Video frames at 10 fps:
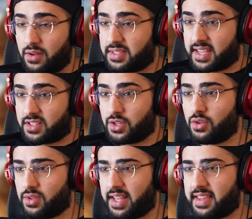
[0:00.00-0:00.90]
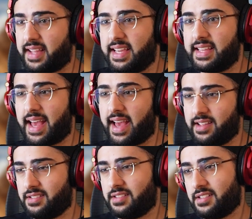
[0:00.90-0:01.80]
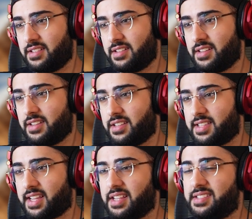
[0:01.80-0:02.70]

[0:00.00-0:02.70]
accounting too. Like they need that. It's like an